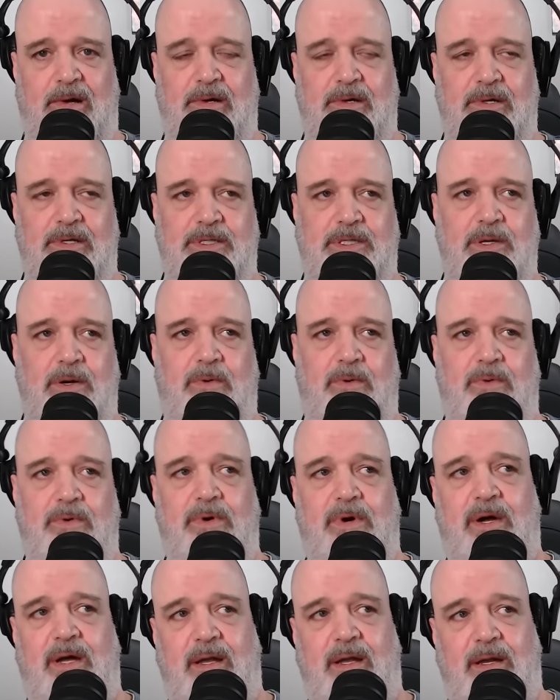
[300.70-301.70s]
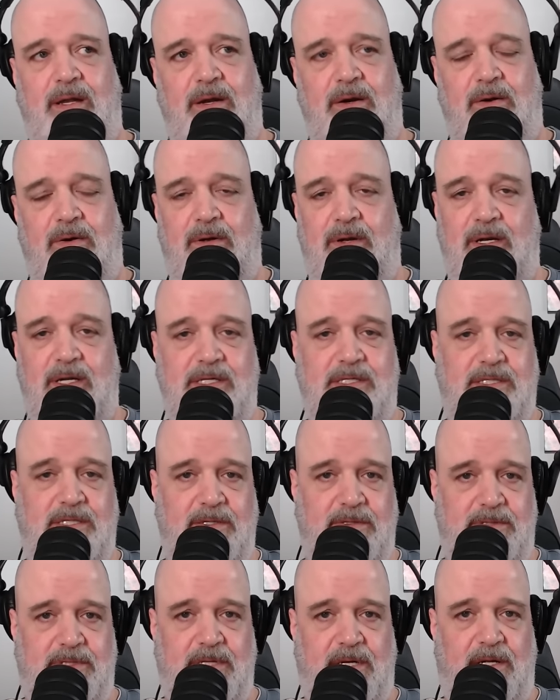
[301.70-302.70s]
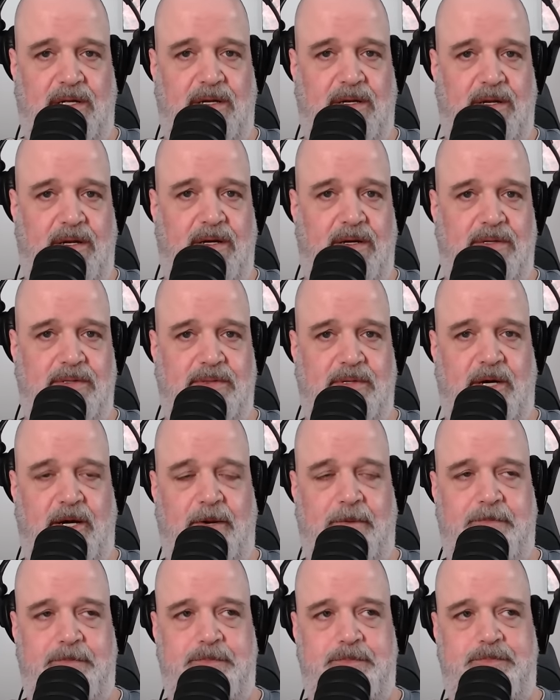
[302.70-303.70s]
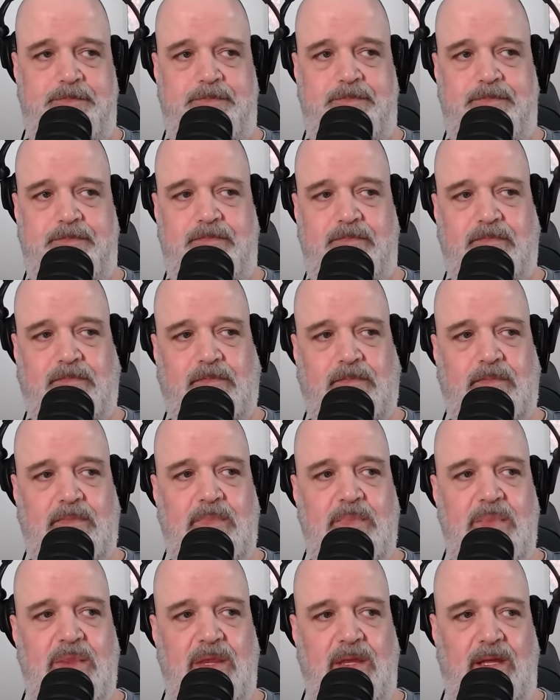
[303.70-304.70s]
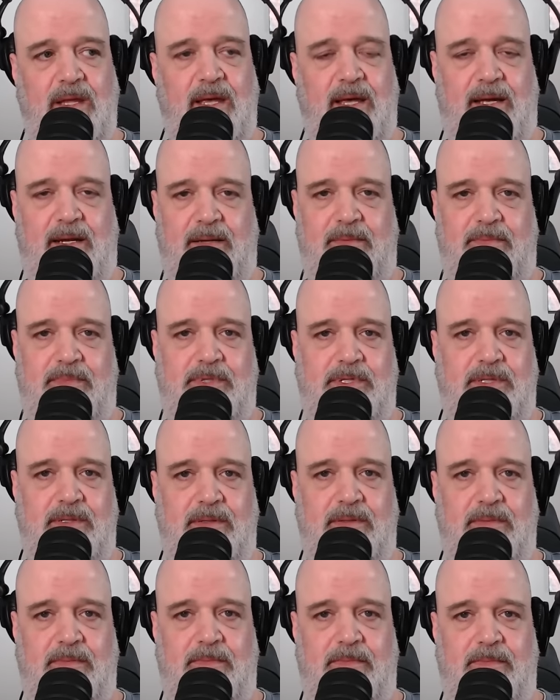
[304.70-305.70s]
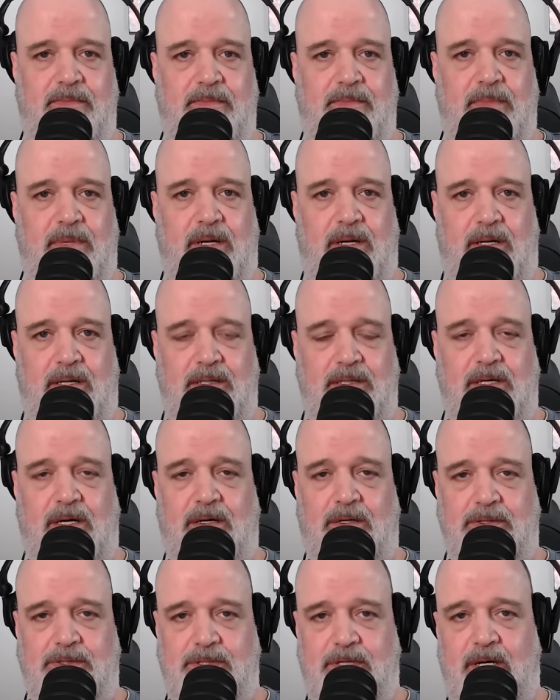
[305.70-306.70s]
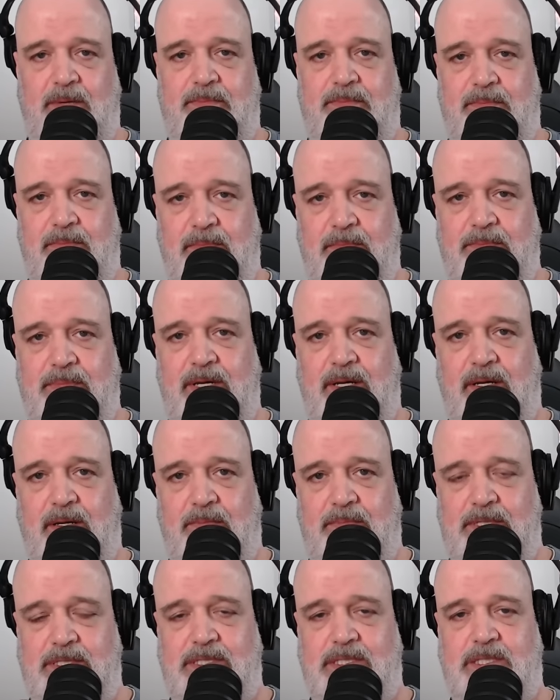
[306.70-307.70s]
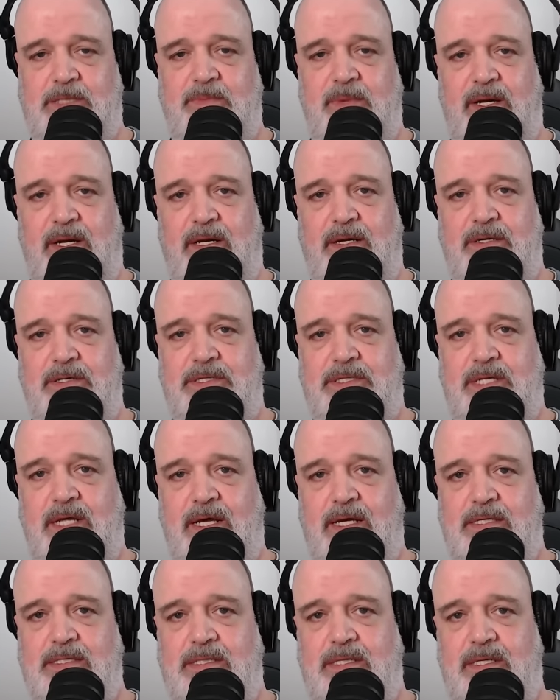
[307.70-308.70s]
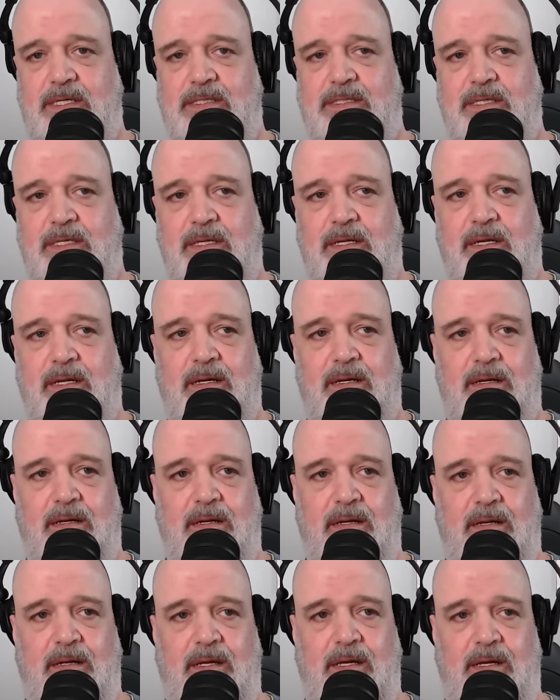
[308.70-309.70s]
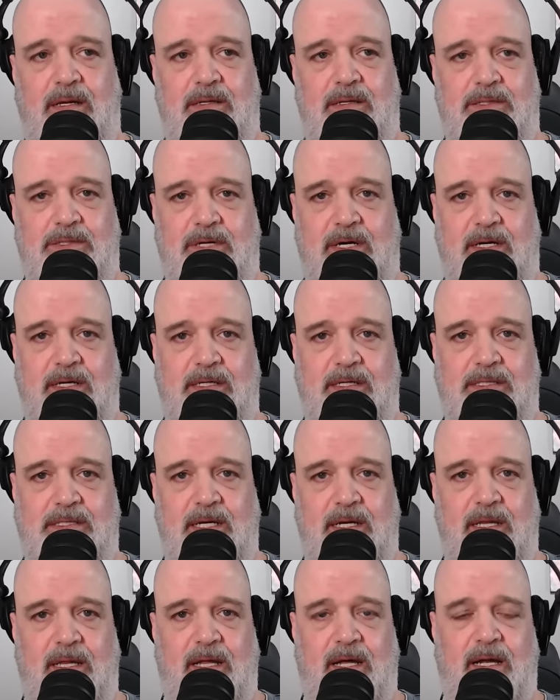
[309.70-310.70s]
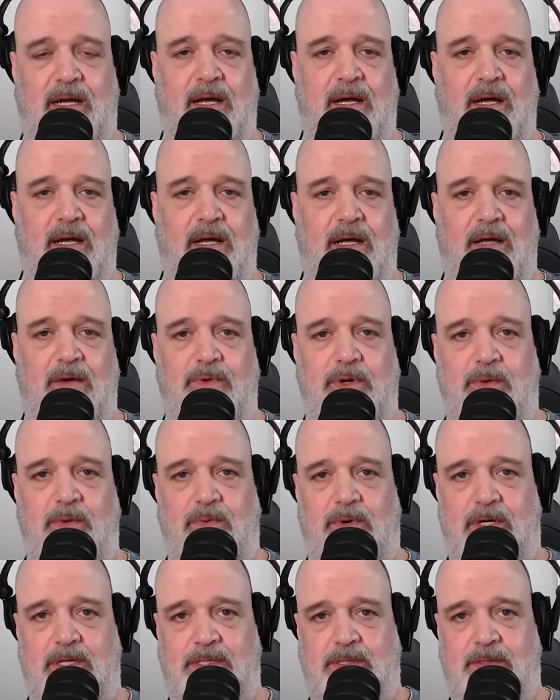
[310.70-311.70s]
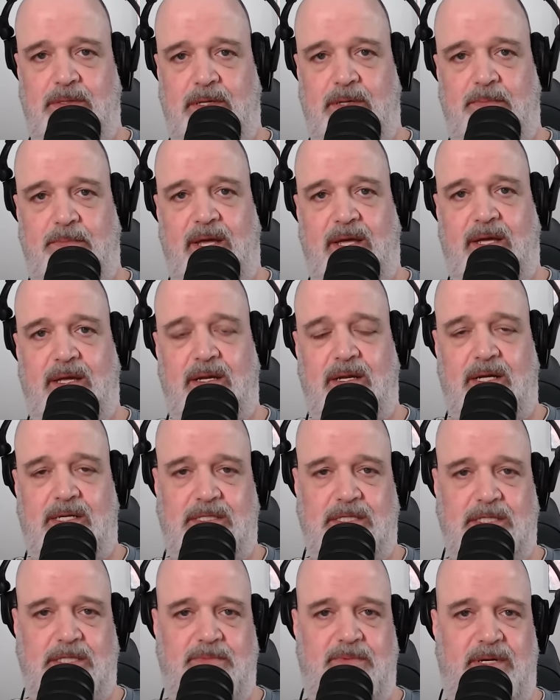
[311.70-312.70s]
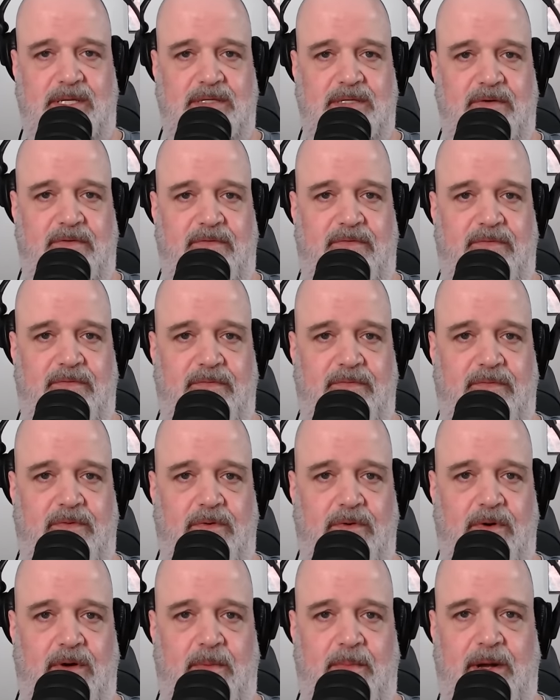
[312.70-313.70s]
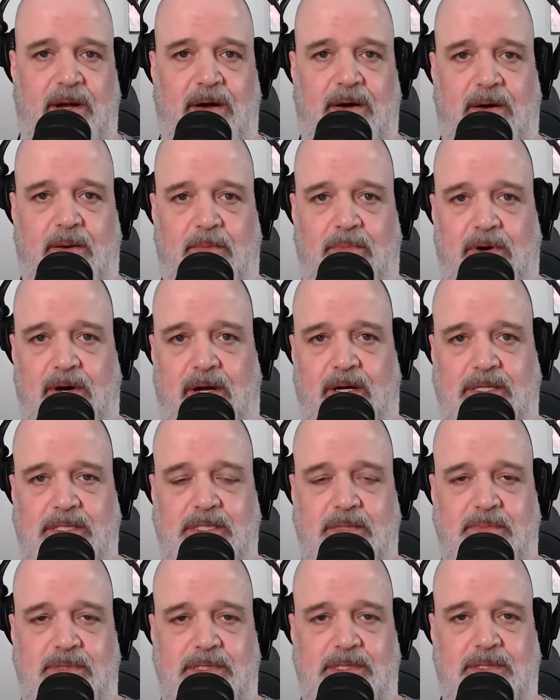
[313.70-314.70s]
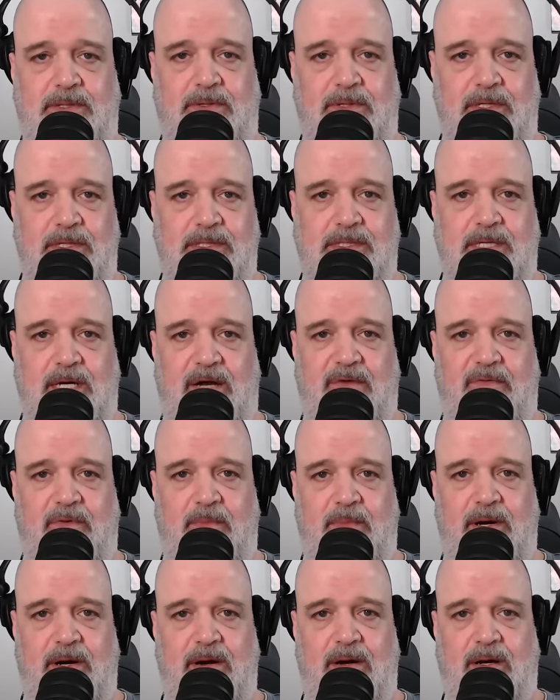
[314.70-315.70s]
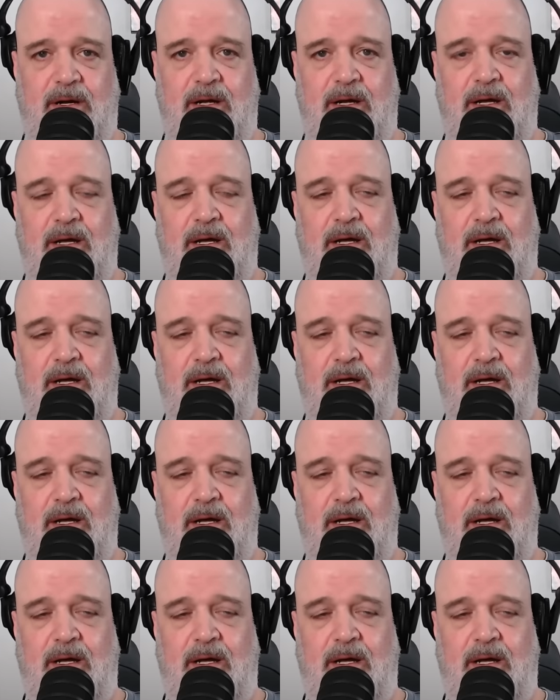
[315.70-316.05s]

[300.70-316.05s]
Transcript: So we're at, you know, at least two solid years, right? And Donald Trump, being a businessman, understands this. And he is trying to say that we want to make it less expensive for American products to be sold inside of America.